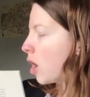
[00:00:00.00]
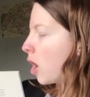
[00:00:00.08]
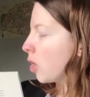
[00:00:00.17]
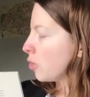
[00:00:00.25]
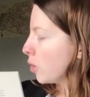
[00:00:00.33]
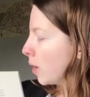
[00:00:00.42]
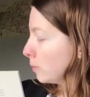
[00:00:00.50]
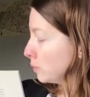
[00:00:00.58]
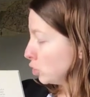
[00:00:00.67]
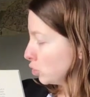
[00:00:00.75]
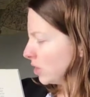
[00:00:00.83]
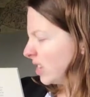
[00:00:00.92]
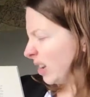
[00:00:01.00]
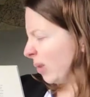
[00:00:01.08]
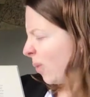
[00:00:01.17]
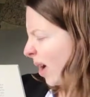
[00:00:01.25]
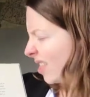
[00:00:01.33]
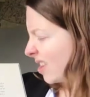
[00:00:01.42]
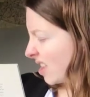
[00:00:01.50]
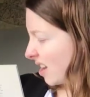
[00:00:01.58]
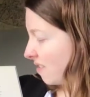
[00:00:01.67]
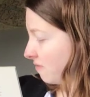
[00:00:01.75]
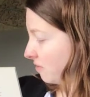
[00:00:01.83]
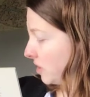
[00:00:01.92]
Although I was treated well
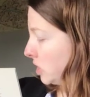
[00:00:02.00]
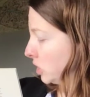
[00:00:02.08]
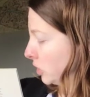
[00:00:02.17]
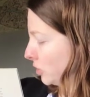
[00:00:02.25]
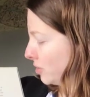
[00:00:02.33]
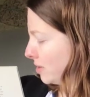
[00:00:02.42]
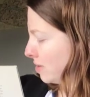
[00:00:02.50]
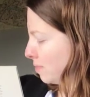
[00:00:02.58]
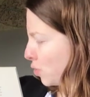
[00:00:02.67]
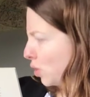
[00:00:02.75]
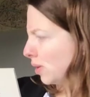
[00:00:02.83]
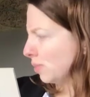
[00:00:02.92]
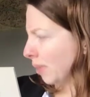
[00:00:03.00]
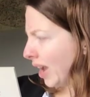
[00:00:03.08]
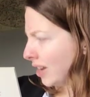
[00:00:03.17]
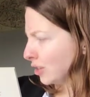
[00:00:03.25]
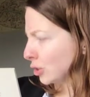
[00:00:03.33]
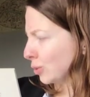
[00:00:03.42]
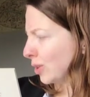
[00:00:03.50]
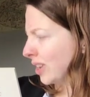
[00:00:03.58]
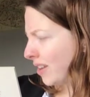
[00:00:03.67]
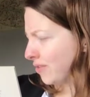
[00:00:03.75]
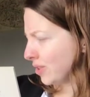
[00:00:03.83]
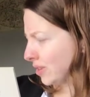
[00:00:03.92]
enough, certain important matters were
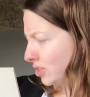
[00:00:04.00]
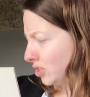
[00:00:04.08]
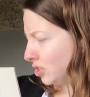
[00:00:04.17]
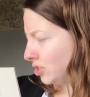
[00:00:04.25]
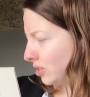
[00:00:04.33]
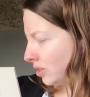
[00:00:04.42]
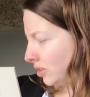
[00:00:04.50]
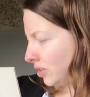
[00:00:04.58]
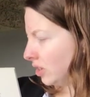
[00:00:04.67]
never understood.